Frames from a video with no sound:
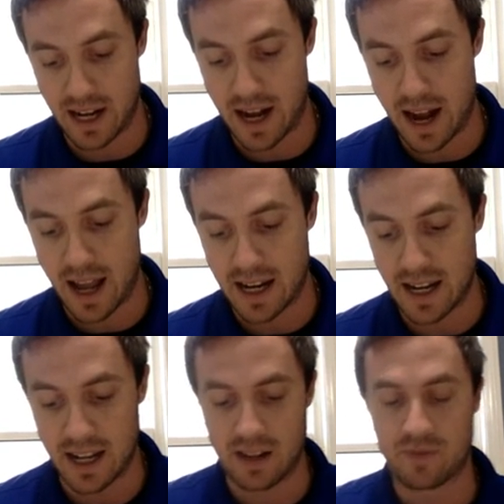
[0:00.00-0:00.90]

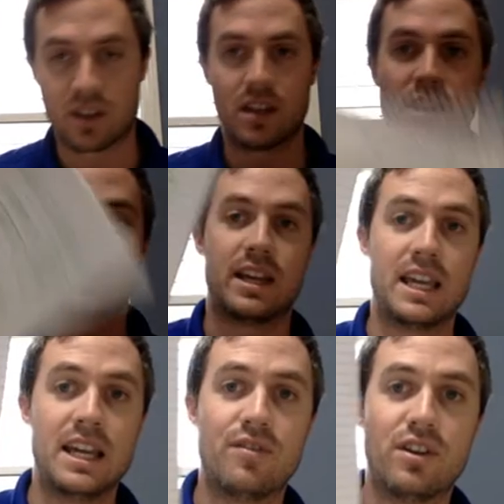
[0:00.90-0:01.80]
90.
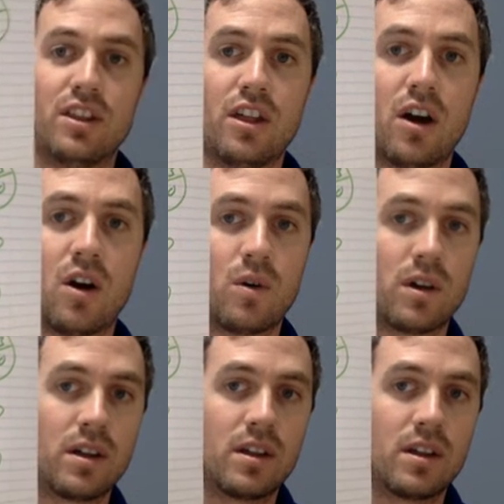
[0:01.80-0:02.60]
Even though